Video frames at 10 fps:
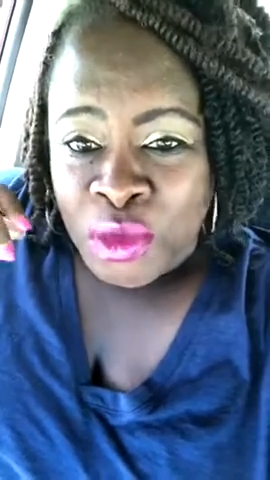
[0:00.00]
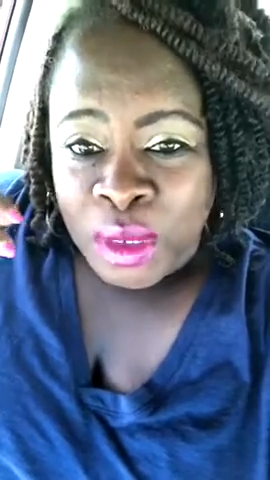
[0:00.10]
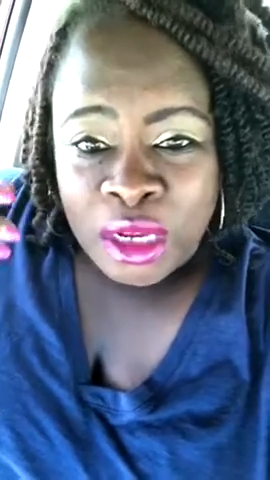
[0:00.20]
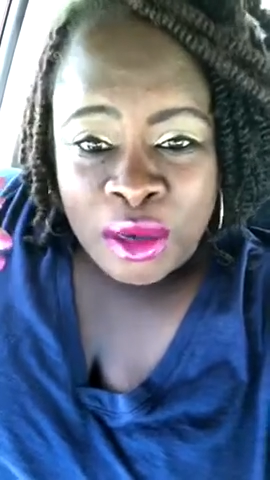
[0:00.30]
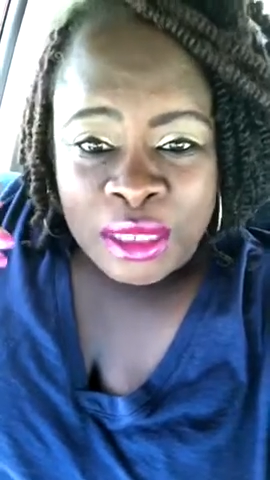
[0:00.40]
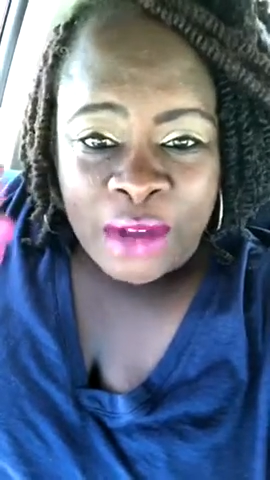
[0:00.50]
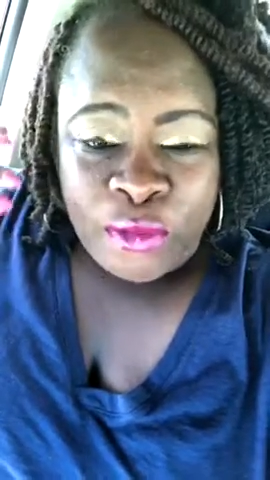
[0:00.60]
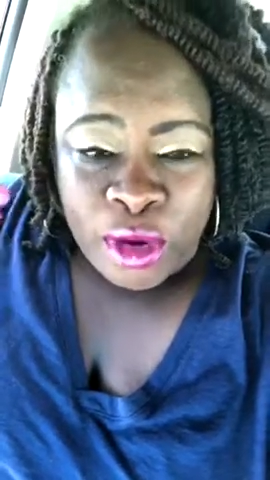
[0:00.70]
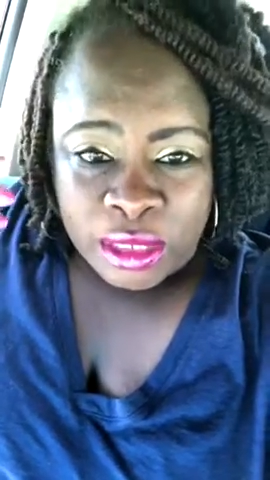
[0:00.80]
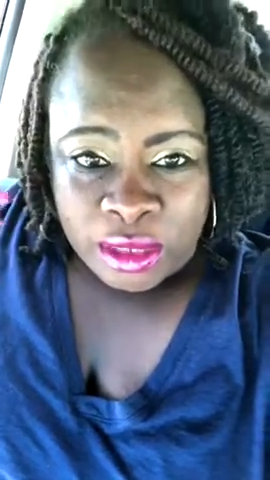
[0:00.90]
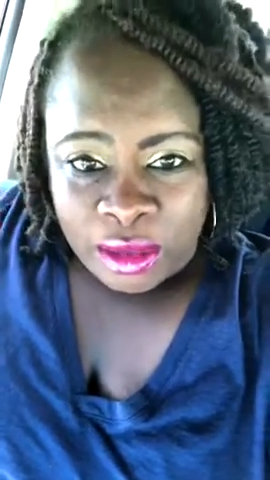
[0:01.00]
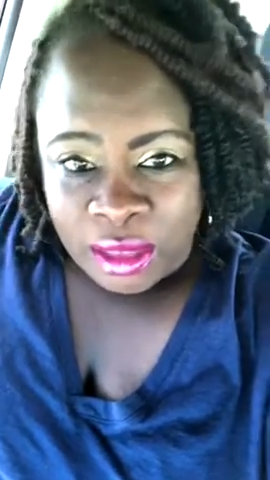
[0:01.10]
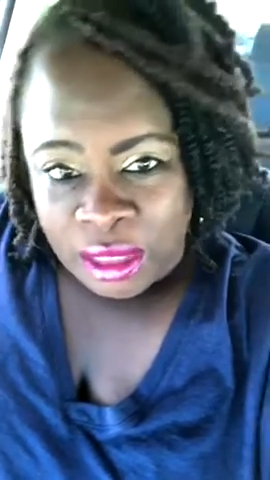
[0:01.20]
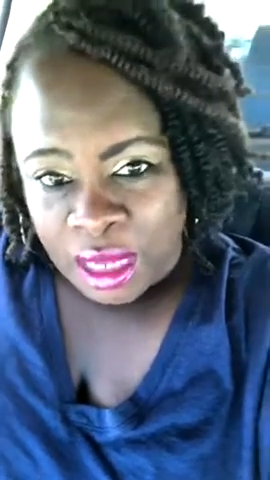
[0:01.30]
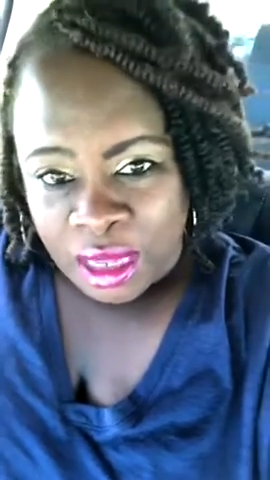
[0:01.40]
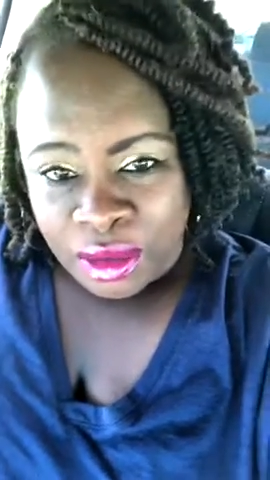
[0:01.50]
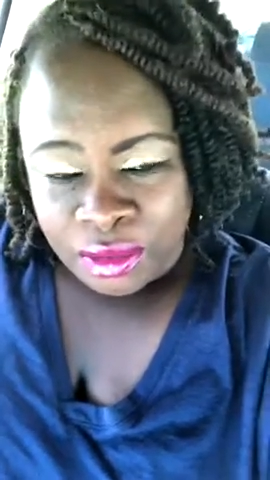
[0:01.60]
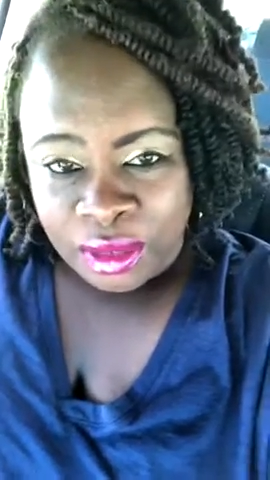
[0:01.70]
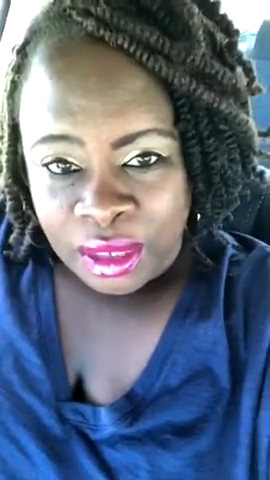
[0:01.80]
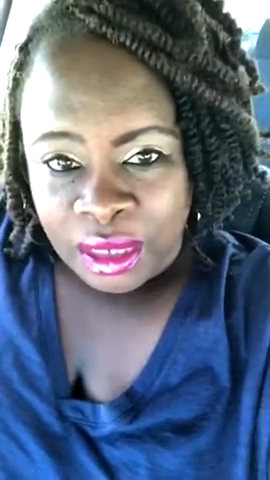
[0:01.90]
We know it's not for us early
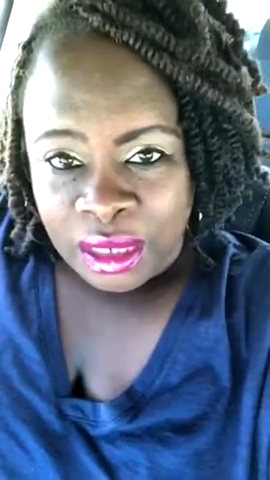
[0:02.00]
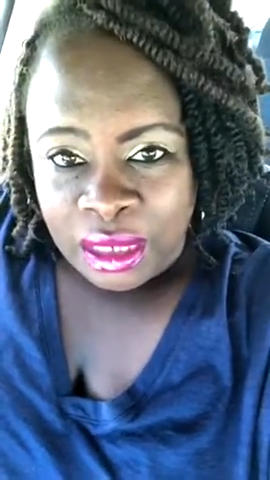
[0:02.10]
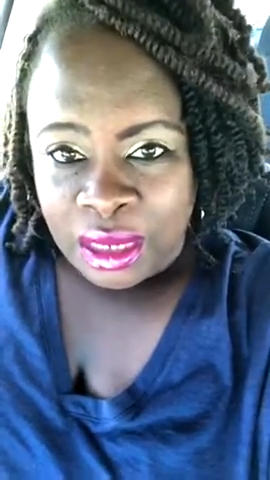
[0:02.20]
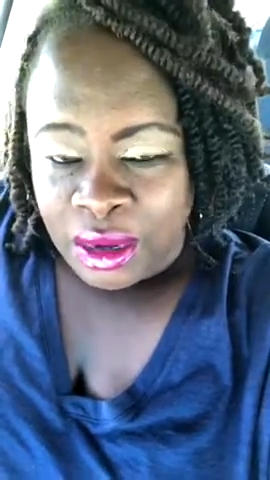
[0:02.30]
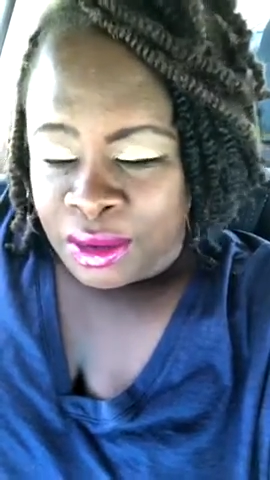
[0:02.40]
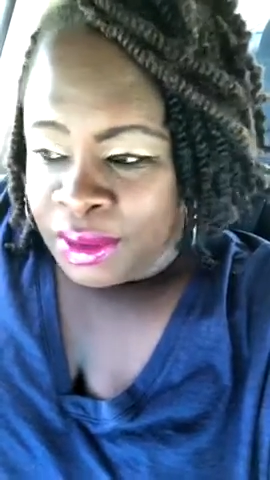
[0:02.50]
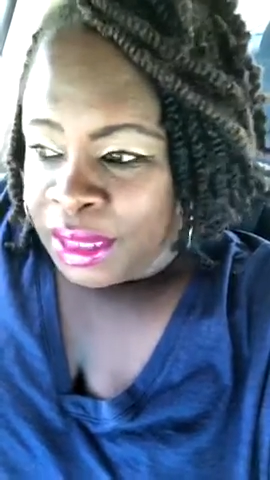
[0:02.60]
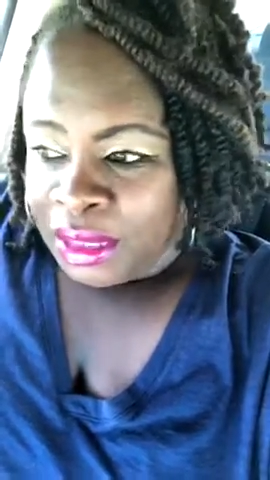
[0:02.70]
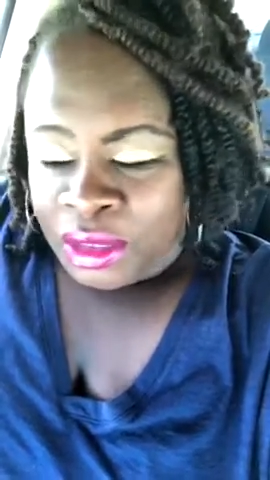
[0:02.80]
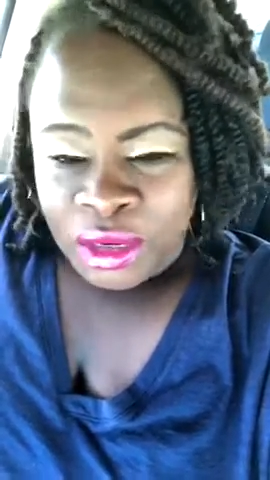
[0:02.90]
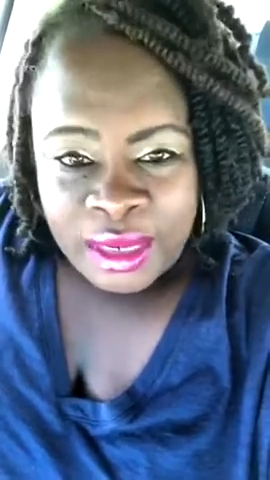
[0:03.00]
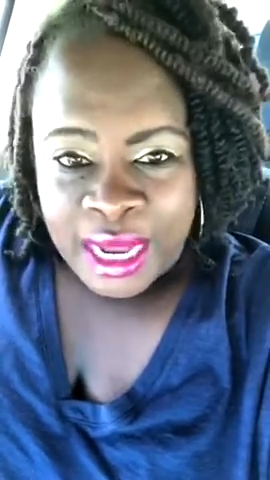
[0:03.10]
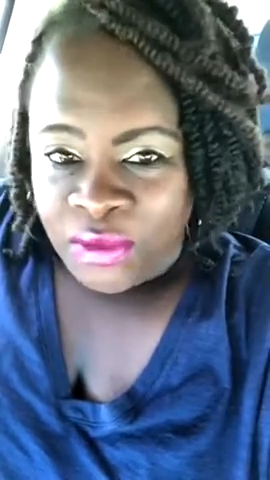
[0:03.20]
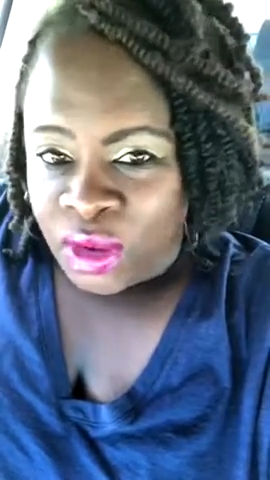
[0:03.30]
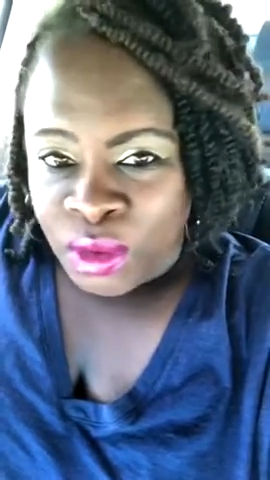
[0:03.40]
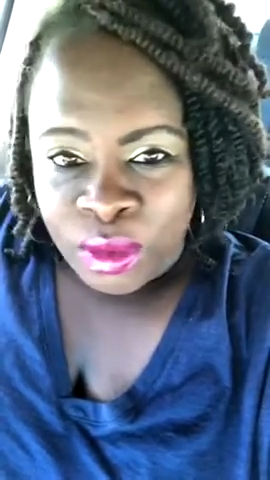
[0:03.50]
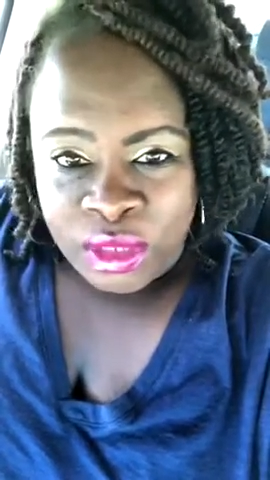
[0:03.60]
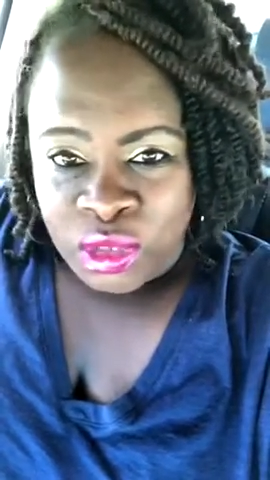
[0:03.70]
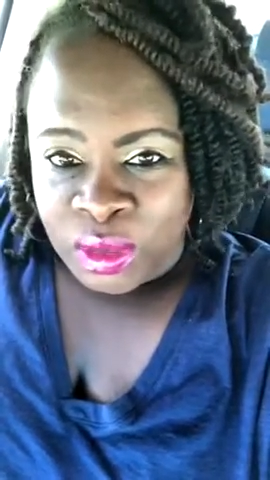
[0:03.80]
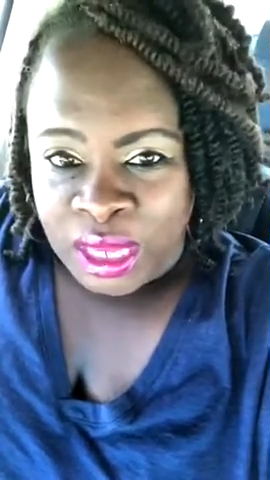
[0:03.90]
on. You're never going
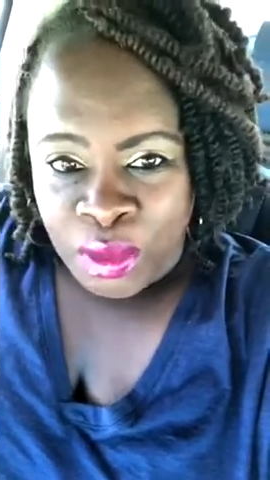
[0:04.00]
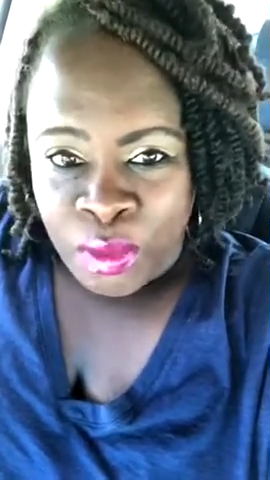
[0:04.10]
to get